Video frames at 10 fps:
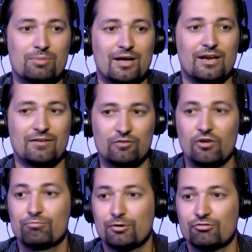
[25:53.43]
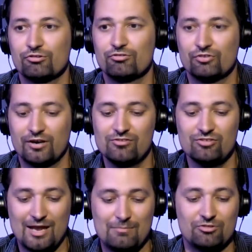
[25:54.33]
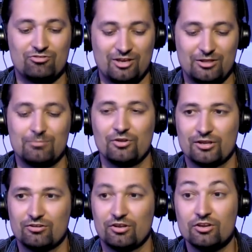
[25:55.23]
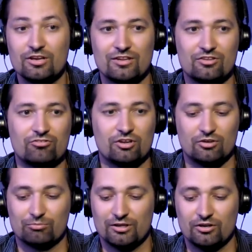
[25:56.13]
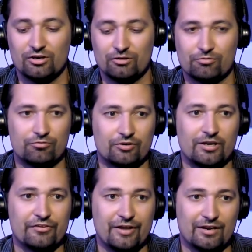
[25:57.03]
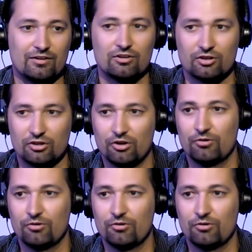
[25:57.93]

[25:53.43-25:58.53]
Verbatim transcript: But if you have pro choice friends, I would send them a link to you can get this you can read the article for free online and you can right.